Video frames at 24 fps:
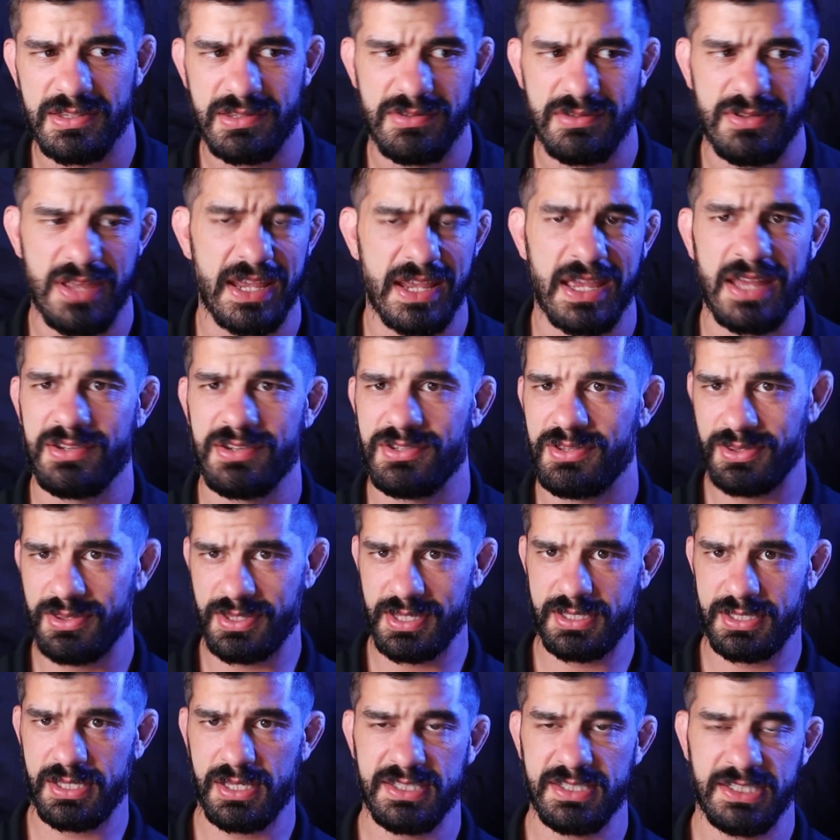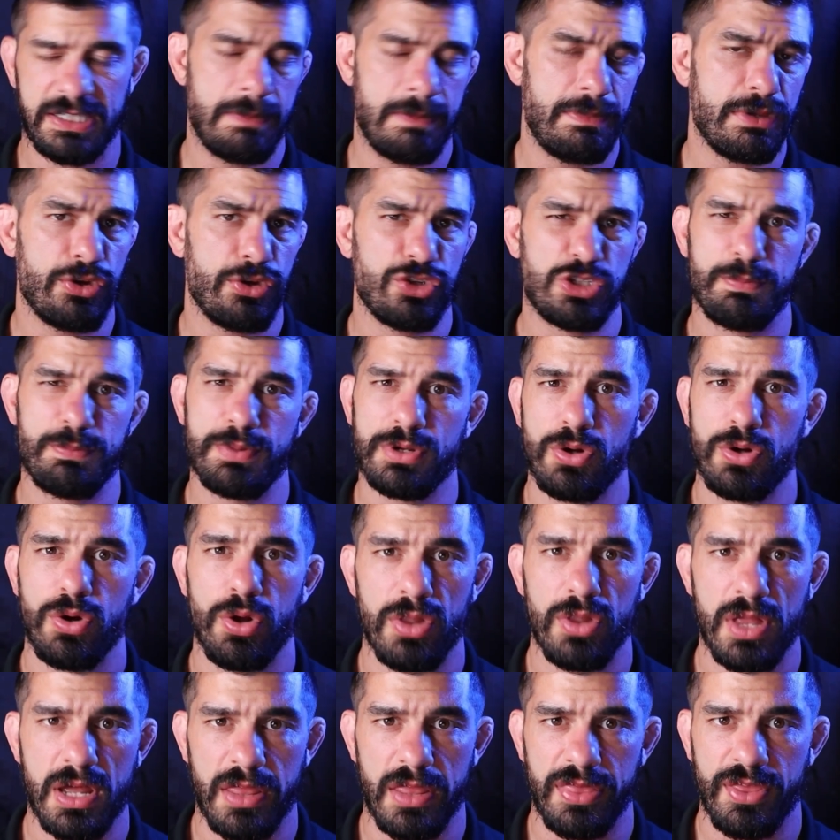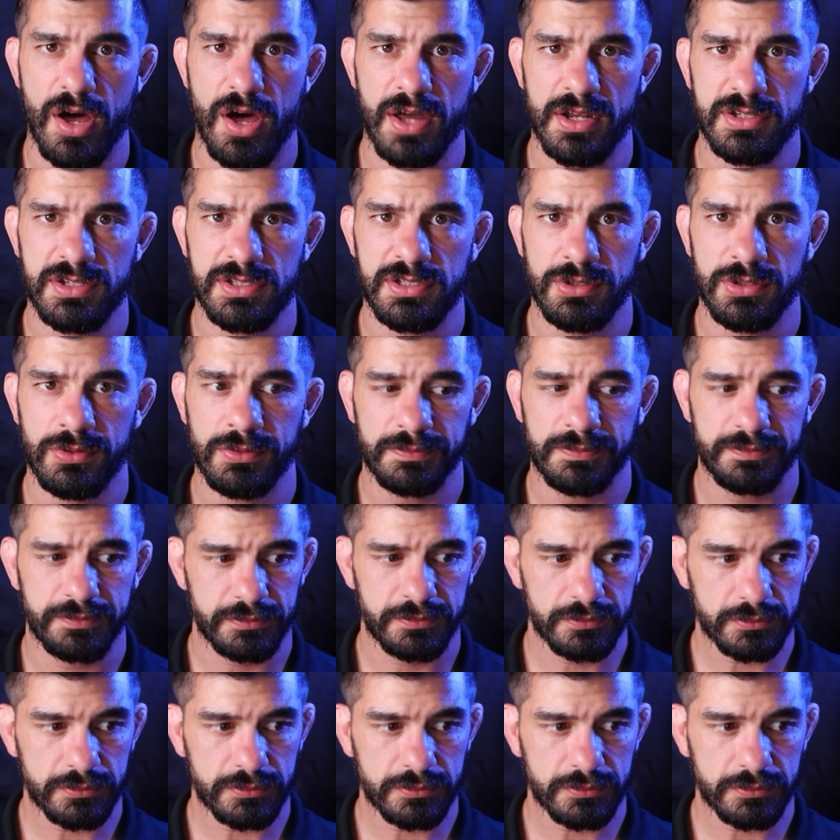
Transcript: Again, this isn't something you should put a whole lot of thought into.